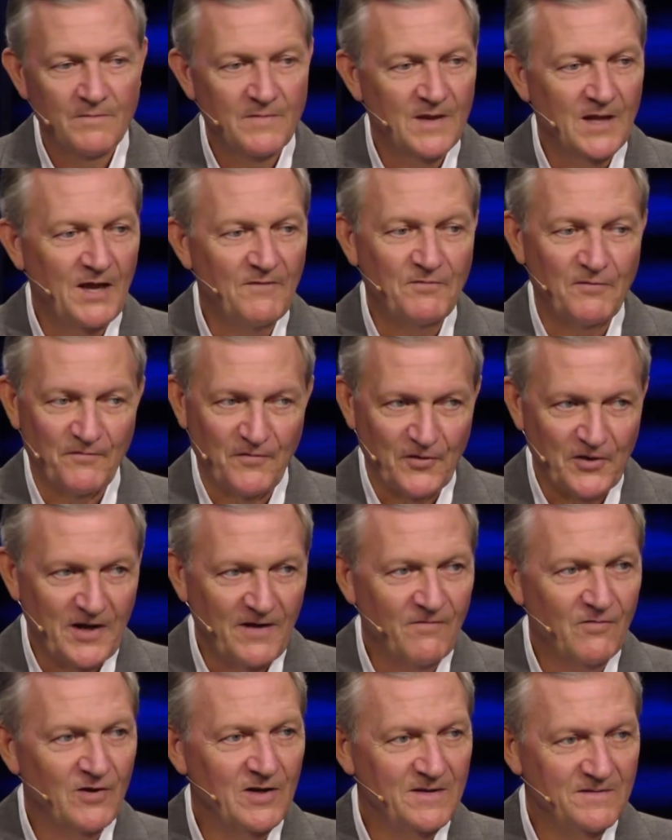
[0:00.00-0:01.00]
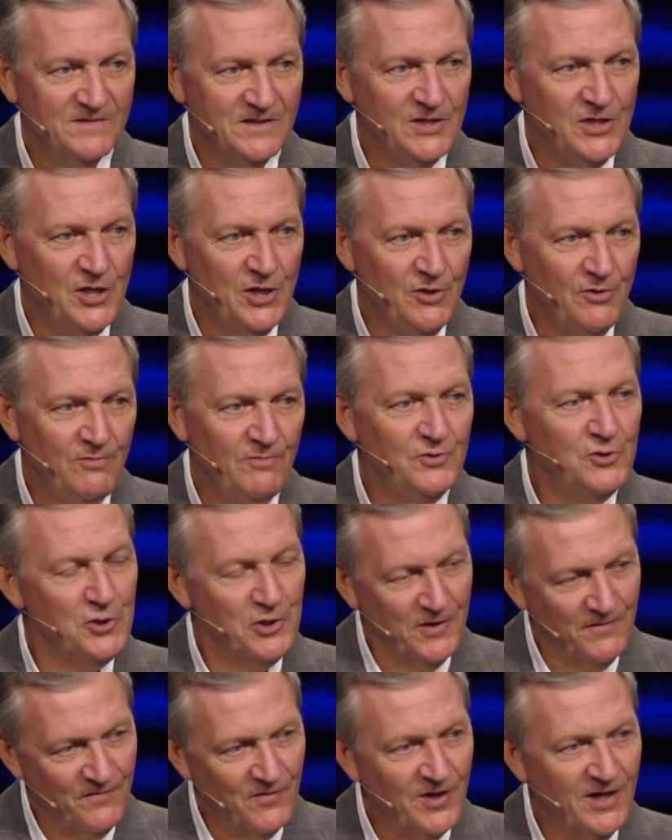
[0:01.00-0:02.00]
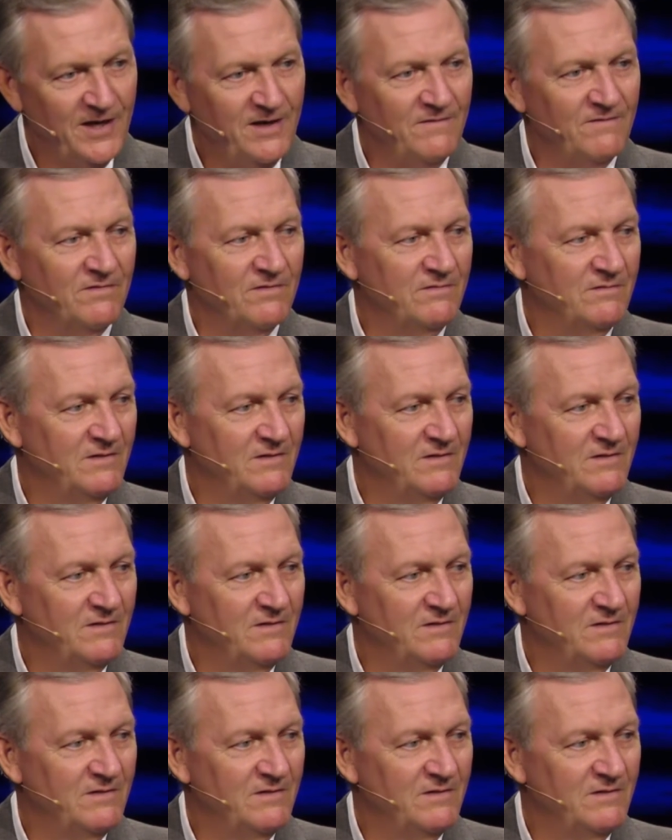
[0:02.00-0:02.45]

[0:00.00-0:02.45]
If the forgiver lives in you, you can forgive.